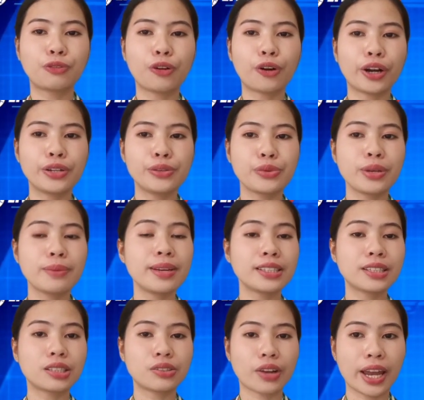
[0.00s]
for
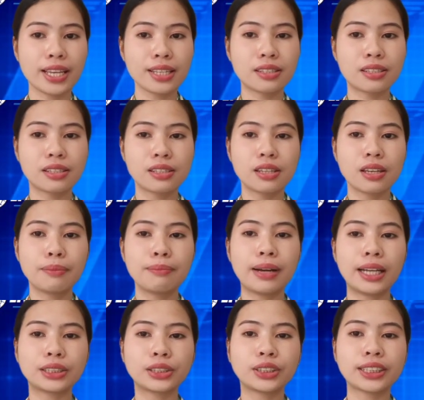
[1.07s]
women's rights,
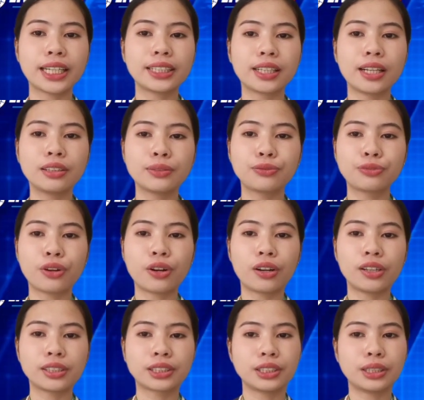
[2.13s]
but societal
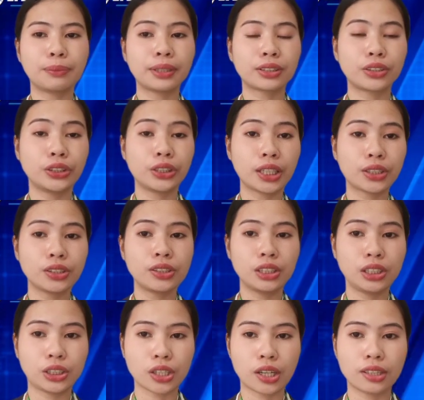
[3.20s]
focus to the material
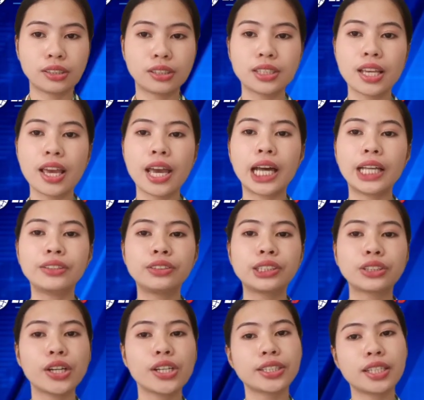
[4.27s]
conditions and
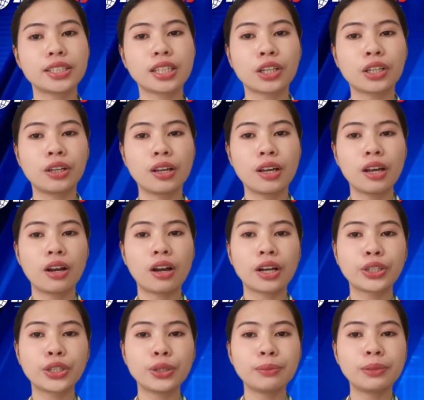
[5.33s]
resources of
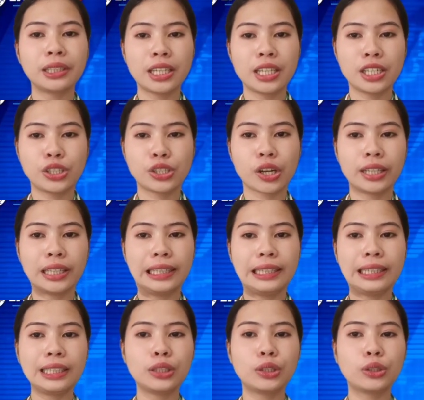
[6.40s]
accumulation lead